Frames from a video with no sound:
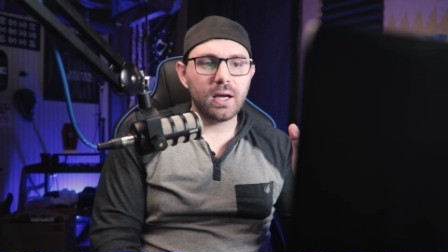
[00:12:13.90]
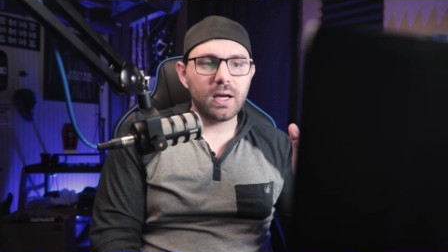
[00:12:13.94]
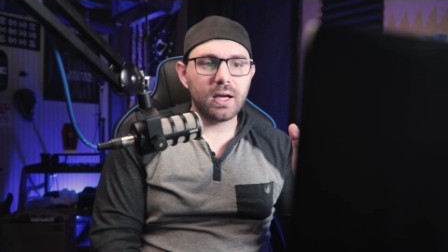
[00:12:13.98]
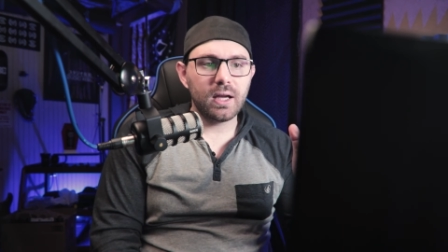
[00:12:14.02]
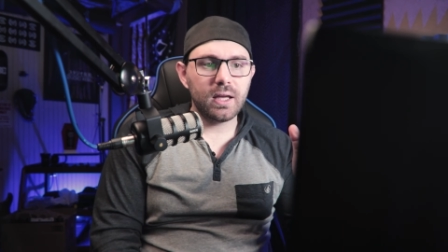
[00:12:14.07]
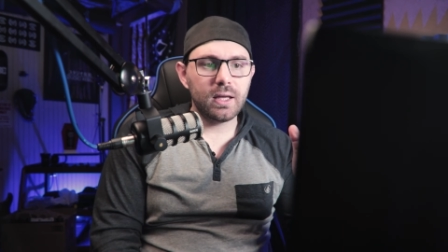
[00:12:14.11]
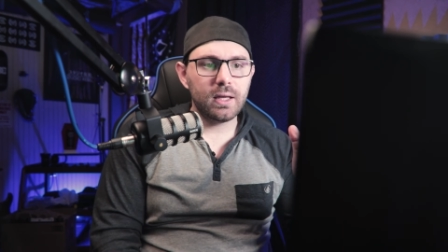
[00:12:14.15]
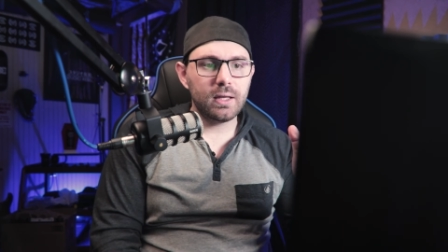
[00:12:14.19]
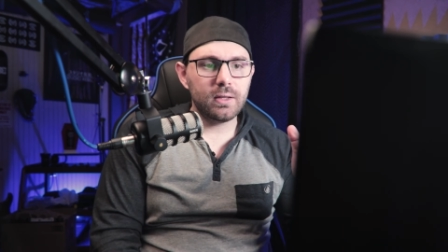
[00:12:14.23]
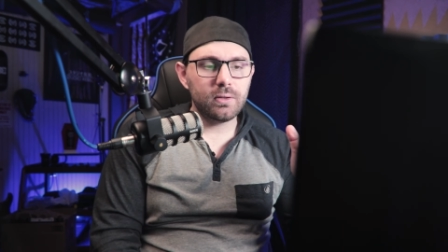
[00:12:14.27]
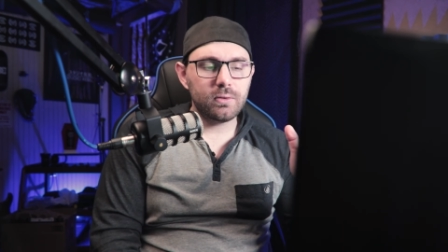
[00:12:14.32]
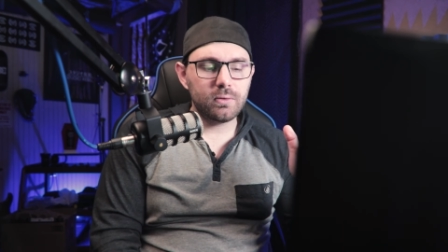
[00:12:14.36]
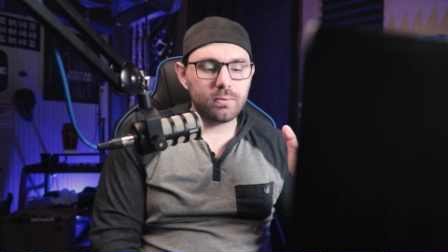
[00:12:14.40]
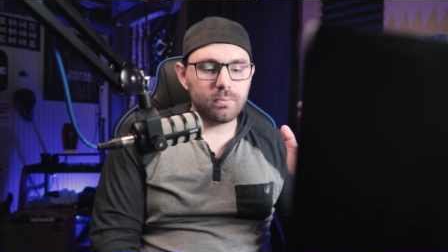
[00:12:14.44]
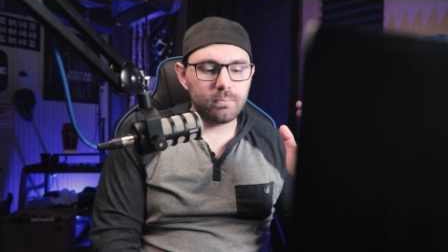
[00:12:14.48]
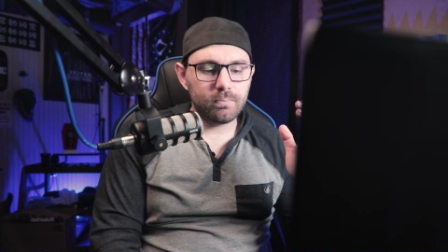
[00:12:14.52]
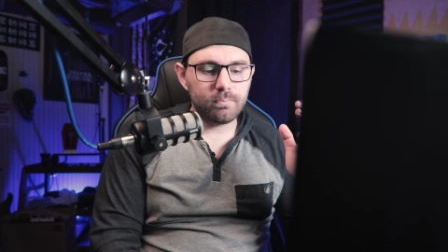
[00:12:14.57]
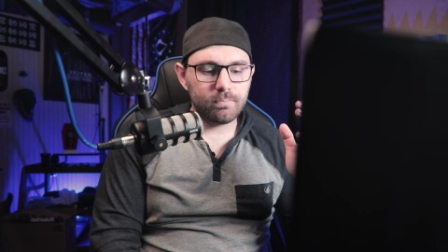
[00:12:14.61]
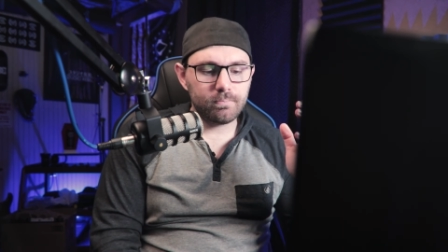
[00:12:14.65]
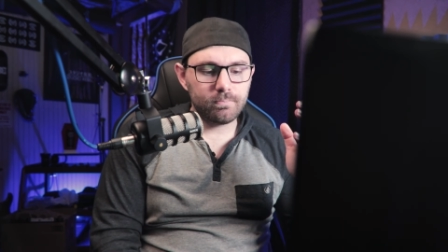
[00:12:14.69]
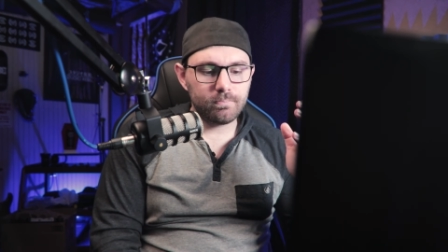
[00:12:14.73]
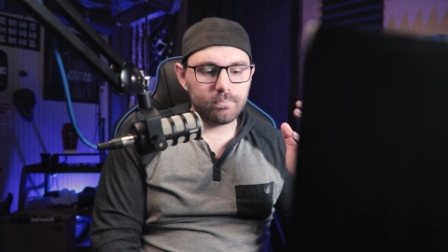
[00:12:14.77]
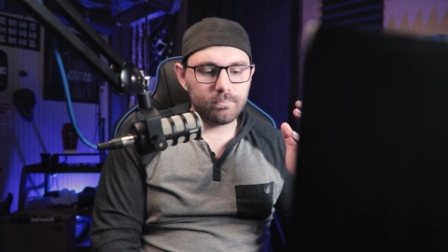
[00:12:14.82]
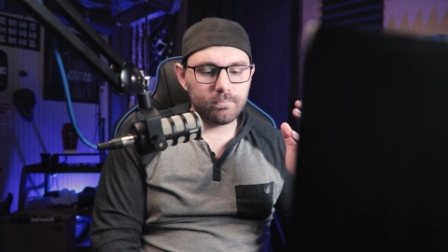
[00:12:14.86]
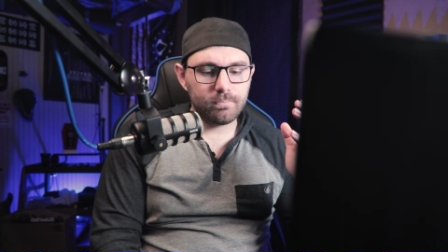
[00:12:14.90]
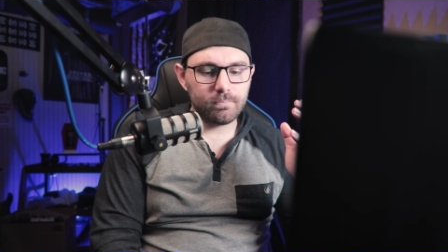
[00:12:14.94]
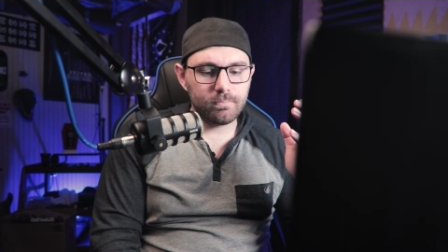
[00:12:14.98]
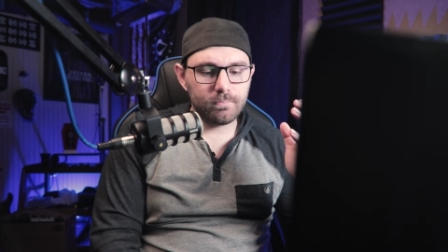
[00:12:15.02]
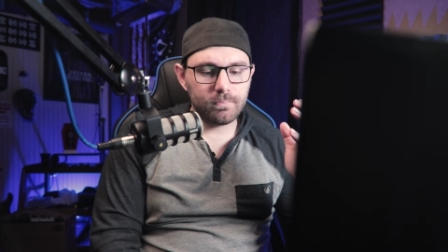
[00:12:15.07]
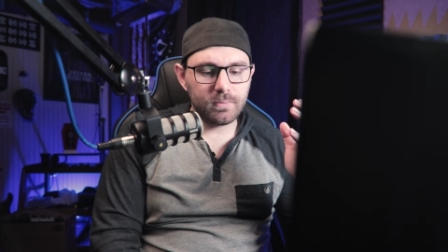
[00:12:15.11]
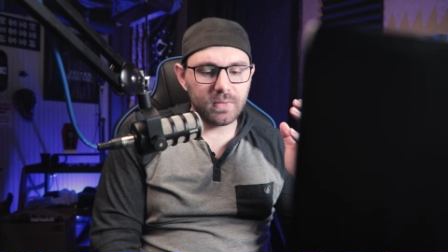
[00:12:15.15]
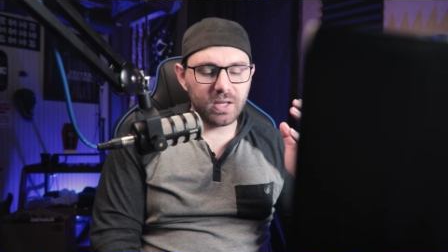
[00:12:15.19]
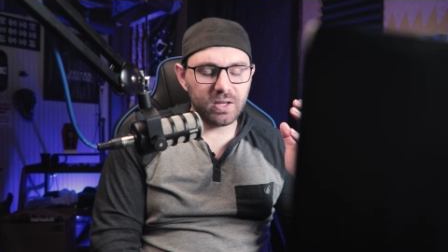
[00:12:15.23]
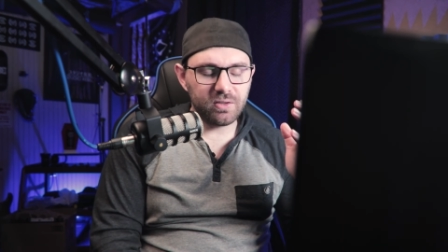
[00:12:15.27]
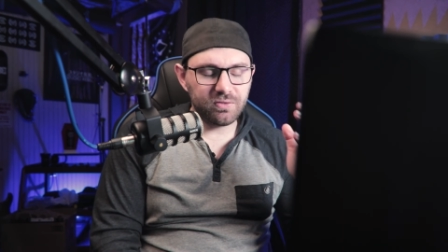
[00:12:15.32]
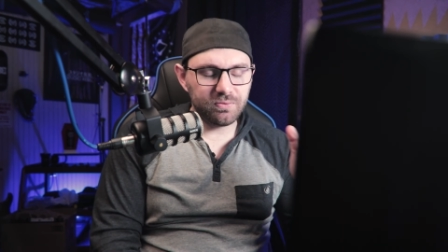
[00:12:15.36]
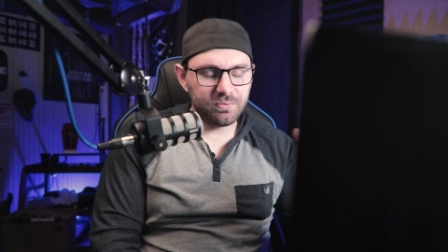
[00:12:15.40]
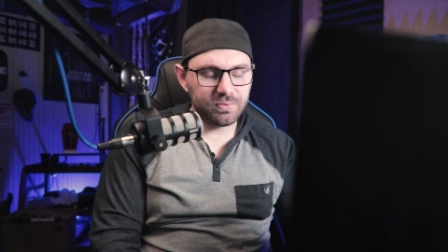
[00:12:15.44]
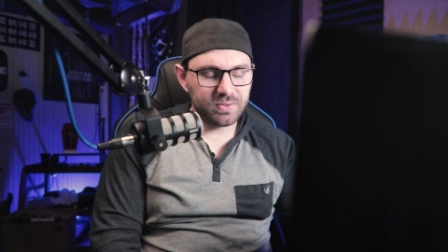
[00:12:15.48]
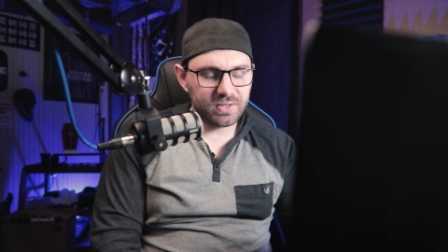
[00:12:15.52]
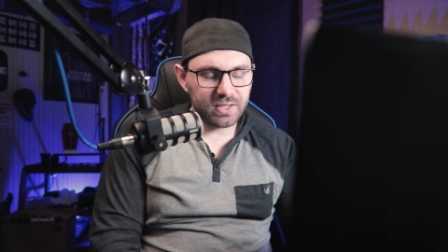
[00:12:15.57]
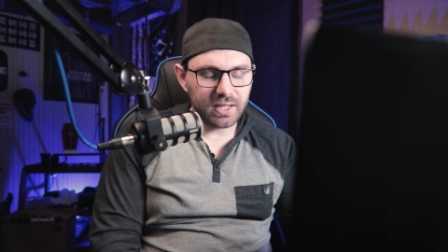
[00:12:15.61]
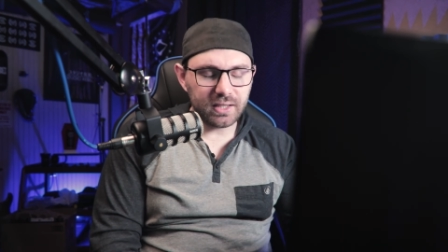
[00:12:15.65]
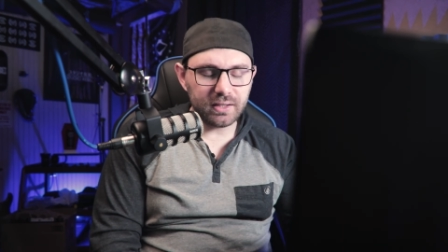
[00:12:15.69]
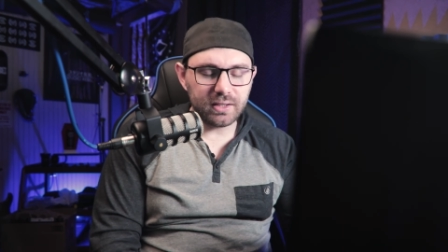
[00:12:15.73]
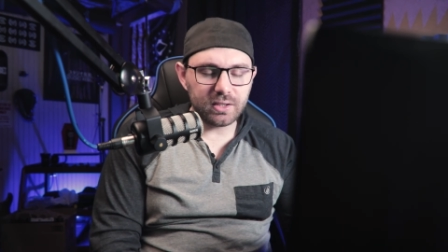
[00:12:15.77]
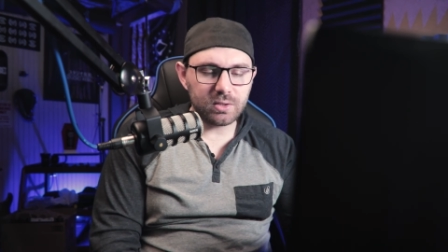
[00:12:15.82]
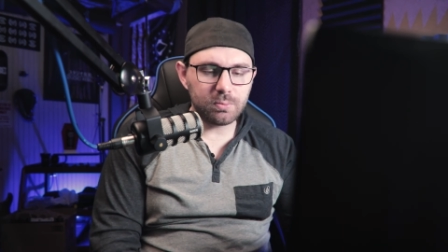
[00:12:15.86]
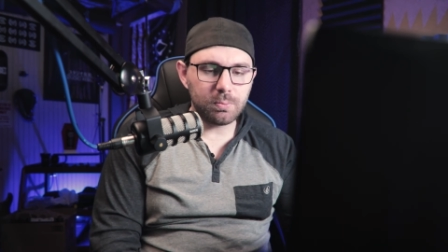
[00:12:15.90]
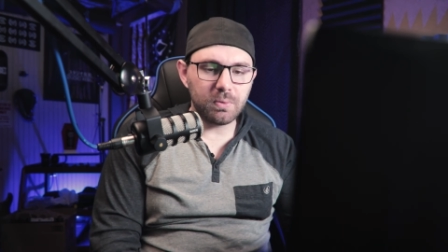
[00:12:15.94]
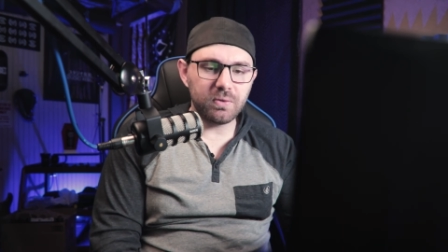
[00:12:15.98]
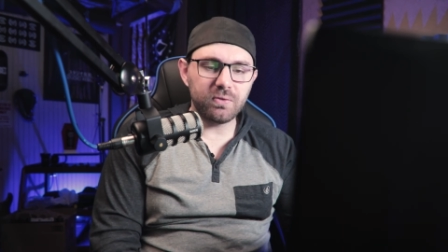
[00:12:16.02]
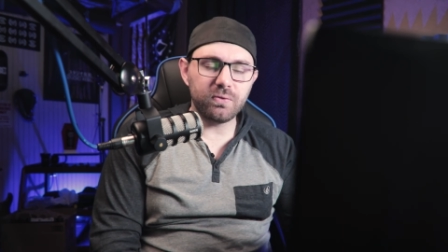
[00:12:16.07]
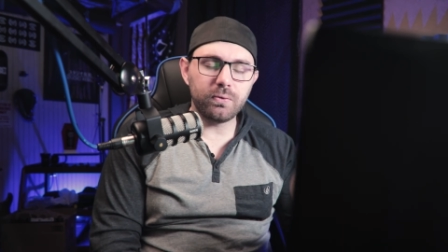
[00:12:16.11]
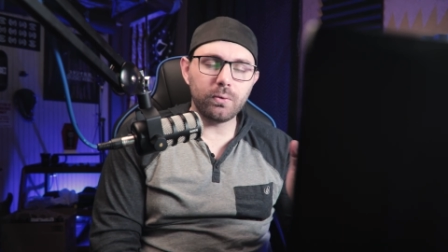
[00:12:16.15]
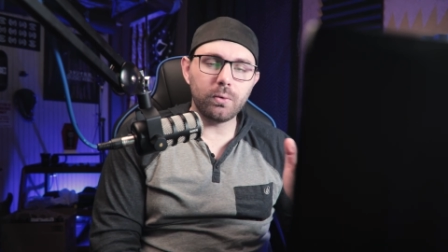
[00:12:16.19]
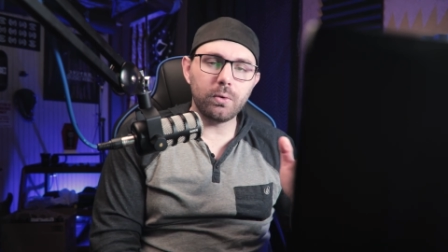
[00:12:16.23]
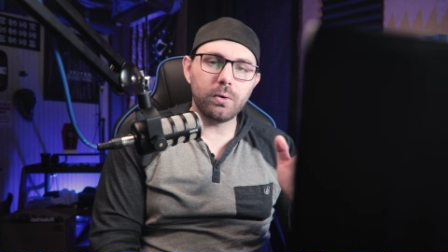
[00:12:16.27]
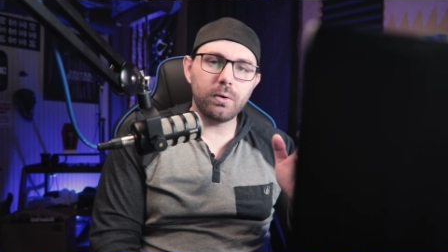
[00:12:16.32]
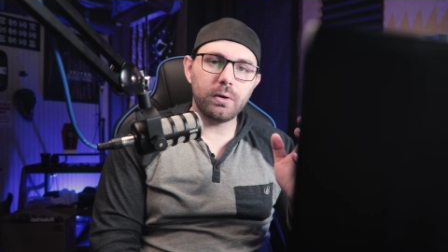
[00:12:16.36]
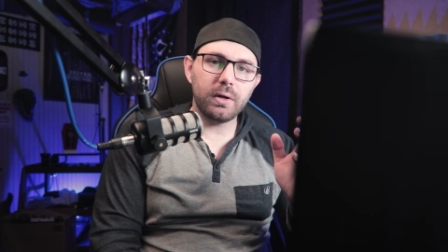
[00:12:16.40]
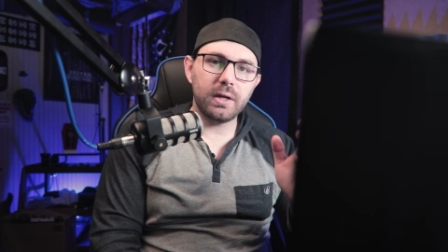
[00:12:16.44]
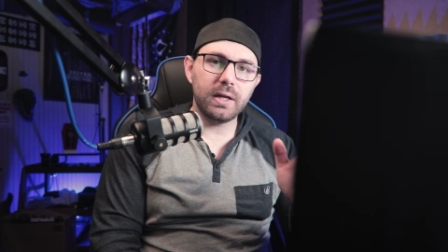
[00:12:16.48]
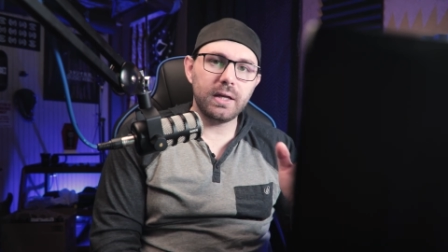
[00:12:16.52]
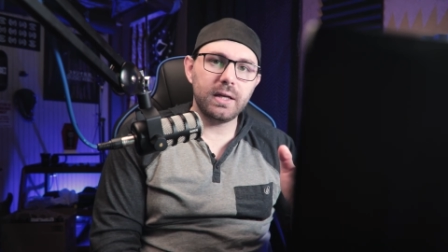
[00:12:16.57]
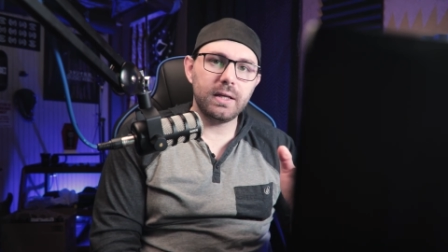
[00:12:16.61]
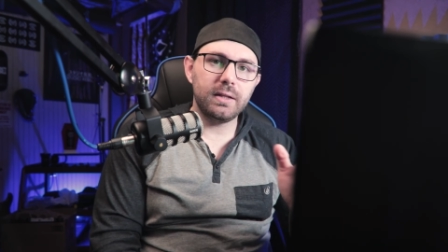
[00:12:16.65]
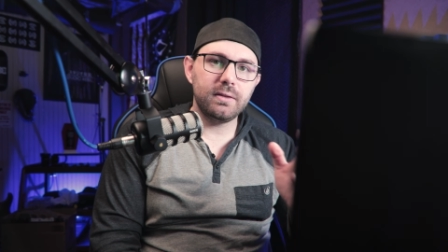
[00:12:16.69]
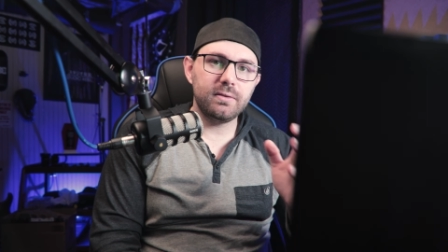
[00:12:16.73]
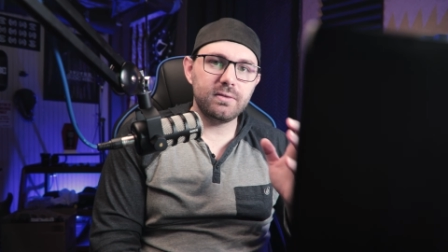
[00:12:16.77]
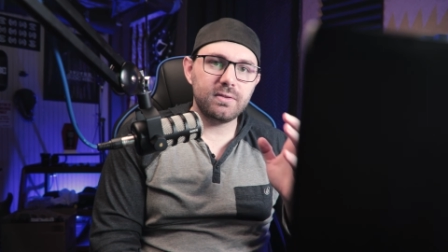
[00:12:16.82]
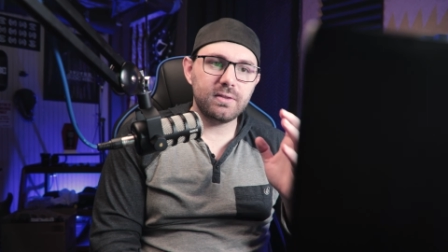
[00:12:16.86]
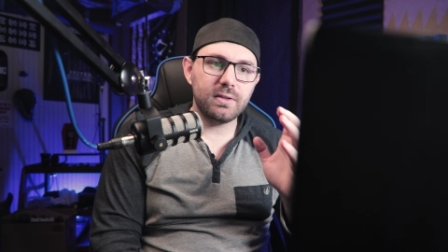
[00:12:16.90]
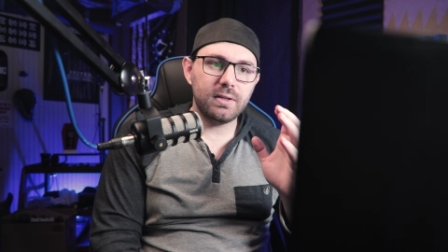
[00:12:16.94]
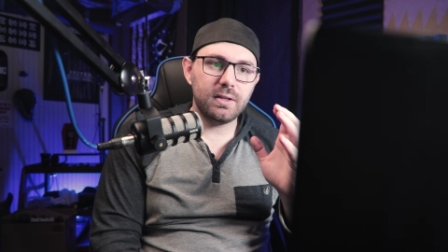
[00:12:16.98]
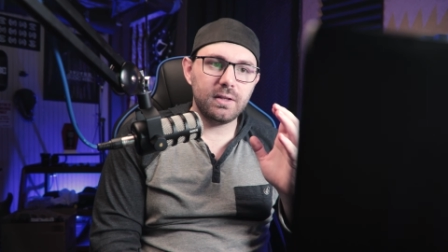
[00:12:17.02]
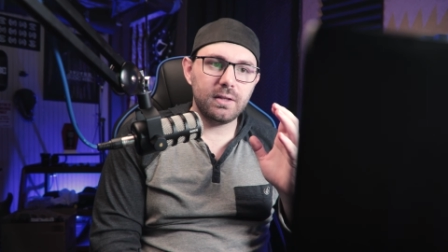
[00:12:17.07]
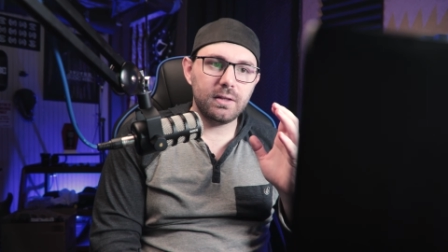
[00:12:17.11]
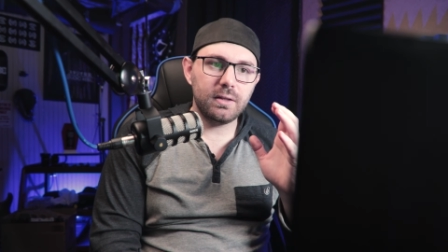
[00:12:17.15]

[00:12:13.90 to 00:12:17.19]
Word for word: I have said this before and